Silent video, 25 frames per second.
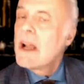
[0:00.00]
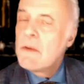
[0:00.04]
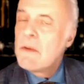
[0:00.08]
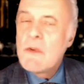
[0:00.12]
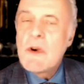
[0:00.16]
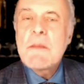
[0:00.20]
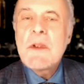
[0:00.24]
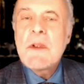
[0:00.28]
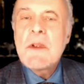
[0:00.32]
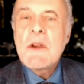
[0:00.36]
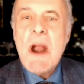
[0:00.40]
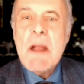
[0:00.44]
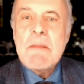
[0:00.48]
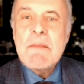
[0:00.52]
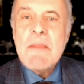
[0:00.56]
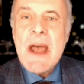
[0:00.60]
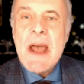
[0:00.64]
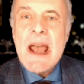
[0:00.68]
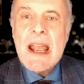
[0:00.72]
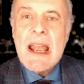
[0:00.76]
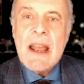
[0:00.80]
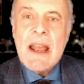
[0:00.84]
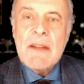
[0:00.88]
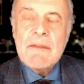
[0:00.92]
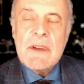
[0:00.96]
And we'll be right
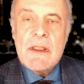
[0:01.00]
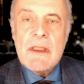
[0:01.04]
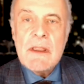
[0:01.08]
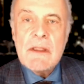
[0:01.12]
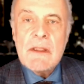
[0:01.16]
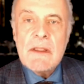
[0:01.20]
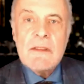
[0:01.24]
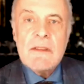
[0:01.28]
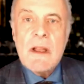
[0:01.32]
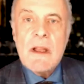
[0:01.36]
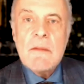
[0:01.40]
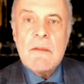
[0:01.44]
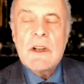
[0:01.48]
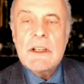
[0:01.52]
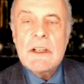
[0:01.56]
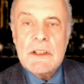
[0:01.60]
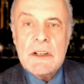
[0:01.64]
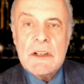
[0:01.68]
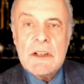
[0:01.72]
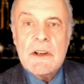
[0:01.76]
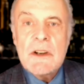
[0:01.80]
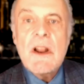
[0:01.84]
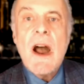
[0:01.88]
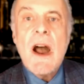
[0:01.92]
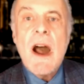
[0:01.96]
back after this. I'm
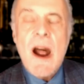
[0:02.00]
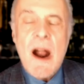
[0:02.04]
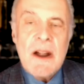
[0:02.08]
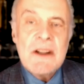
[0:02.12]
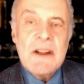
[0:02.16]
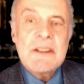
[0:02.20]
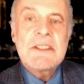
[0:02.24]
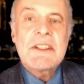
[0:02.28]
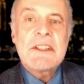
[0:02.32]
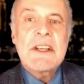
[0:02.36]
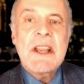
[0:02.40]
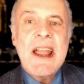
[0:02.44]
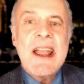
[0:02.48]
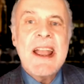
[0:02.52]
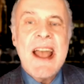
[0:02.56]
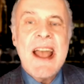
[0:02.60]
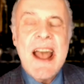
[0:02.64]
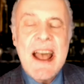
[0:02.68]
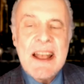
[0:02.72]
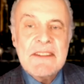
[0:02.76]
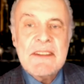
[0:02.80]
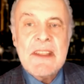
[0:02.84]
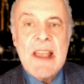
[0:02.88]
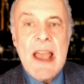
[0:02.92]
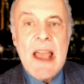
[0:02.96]
Richard R.J.
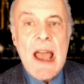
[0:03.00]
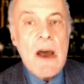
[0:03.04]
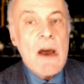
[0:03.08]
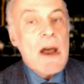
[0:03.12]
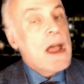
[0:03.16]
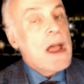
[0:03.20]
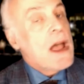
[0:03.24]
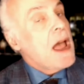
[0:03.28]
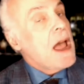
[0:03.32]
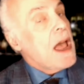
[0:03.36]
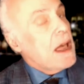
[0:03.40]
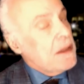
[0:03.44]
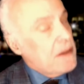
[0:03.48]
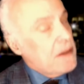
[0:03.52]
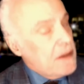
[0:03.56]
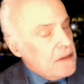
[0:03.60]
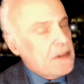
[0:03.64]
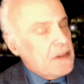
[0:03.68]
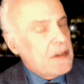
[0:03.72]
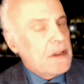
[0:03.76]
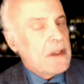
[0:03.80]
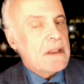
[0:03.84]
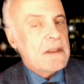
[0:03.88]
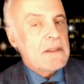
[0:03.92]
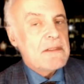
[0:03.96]
Eskow, and
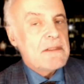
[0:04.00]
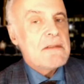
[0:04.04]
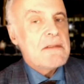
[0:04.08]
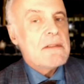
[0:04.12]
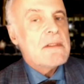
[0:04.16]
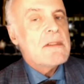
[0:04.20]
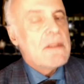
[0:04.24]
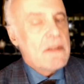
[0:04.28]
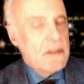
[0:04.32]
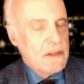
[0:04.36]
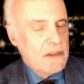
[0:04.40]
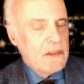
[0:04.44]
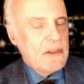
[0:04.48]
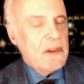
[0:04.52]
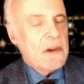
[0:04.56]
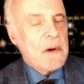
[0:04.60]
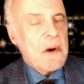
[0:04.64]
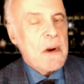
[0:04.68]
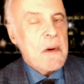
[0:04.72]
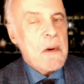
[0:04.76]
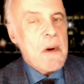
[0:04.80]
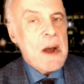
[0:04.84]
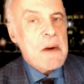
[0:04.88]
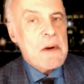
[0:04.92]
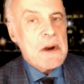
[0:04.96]
this is the
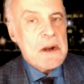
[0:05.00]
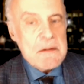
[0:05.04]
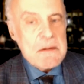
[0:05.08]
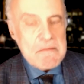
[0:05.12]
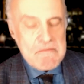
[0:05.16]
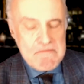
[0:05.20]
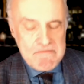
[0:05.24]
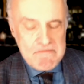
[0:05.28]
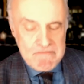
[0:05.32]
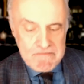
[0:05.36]
Zero Hour.